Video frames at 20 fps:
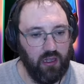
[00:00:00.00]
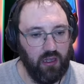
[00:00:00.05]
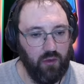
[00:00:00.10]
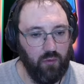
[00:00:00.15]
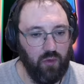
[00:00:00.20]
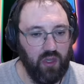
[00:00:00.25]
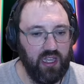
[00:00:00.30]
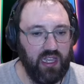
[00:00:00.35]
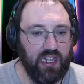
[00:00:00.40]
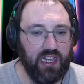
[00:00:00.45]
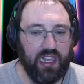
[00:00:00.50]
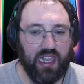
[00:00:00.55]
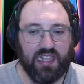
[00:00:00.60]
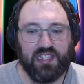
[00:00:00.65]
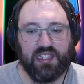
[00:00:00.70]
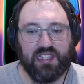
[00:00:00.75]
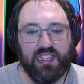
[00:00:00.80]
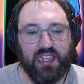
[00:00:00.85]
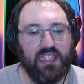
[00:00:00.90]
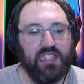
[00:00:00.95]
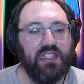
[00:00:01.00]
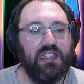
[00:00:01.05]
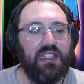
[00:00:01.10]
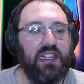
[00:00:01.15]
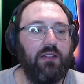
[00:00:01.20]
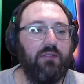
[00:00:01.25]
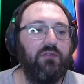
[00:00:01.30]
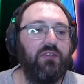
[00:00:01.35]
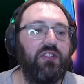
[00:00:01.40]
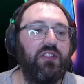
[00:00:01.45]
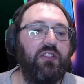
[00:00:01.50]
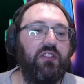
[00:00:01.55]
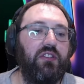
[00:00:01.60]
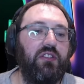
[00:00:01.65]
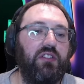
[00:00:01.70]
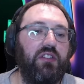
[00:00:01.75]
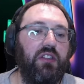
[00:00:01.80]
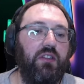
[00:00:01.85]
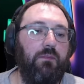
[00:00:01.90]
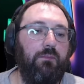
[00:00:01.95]
We're going to get
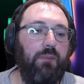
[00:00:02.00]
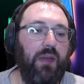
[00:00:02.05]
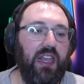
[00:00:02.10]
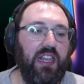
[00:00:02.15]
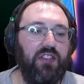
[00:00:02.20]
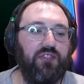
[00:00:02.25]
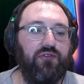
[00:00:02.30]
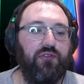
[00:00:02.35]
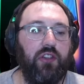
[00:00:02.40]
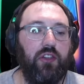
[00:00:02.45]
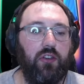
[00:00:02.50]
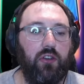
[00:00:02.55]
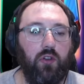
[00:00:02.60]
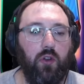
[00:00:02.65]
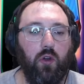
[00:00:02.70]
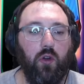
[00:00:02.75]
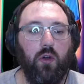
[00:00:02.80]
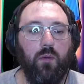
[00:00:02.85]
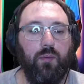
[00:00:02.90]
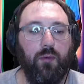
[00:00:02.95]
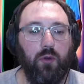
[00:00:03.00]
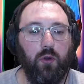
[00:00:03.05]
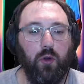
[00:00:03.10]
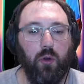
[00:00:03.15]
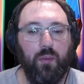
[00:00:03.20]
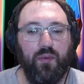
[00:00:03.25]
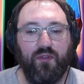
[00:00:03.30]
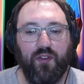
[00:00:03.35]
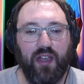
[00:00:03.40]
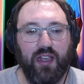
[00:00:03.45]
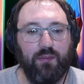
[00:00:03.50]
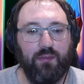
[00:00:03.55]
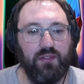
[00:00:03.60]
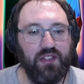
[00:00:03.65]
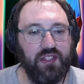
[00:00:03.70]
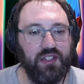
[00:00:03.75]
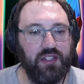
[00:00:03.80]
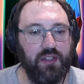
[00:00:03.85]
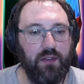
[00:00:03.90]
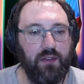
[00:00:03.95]
6,000 Patriot Corp orb
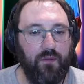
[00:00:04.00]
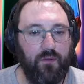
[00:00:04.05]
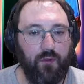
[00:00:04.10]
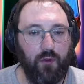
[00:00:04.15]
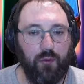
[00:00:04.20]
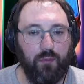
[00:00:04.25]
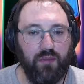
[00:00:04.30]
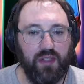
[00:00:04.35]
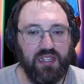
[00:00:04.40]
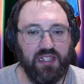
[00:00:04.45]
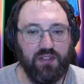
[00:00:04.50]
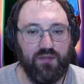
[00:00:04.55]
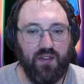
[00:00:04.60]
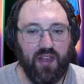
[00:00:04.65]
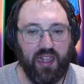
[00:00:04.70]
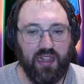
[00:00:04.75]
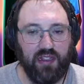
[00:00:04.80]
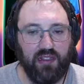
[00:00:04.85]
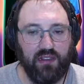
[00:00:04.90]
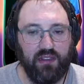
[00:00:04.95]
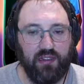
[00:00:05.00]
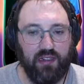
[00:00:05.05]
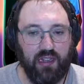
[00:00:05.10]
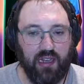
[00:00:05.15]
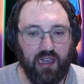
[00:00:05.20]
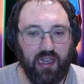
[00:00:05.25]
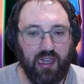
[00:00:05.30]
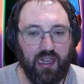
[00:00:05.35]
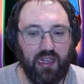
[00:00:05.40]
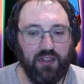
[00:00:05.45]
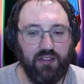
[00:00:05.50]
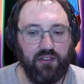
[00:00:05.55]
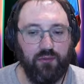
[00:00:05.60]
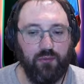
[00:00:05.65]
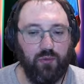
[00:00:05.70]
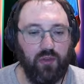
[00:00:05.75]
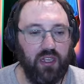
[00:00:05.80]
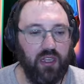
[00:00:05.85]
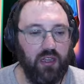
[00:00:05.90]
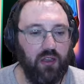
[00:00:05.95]
fragments from this event. And
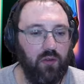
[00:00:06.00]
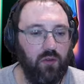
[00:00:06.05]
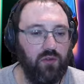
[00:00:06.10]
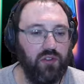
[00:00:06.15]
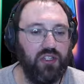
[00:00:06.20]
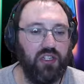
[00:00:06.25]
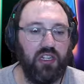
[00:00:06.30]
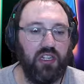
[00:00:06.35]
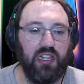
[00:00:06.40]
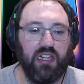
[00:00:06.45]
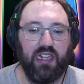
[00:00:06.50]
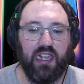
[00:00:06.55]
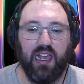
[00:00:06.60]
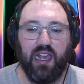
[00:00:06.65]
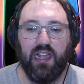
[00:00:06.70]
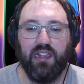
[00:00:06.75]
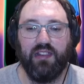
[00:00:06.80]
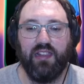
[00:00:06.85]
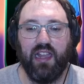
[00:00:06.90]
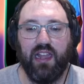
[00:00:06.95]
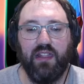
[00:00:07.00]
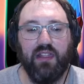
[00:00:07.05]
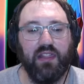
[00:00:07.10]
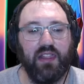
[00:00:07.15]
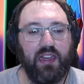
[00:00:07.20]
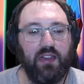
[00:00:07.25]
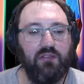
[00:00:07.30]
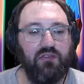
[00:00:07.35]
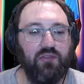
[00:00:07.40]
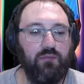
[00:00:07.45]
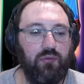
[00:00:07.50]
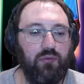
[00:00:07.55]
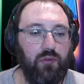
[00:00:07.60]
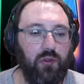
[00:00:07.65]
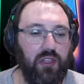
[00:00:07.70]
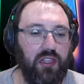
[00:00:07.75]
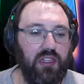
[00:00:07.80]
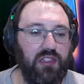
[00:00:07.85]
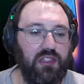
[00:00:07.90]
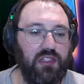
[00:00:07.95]
we are also going to get 10,000
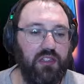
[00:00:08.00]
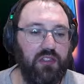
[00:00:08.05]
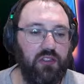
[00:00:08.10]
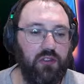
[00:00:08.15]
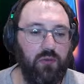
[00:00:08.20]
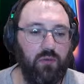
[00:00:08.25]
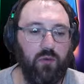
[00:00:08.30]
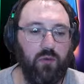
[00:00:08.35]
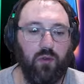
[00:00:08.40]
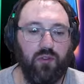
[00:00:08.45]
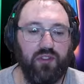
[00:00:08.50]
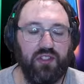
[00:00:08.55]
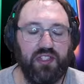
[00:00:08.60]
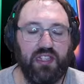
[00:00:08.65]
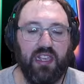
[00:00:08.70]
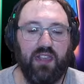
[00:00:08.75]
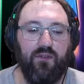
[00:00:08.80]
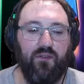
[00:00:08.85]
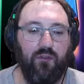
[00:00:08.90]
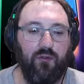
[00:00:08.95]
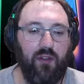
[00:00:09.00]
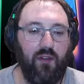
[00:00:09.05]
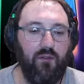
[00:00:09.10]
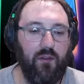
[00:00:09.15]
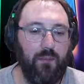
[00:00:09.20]
points towards the Forever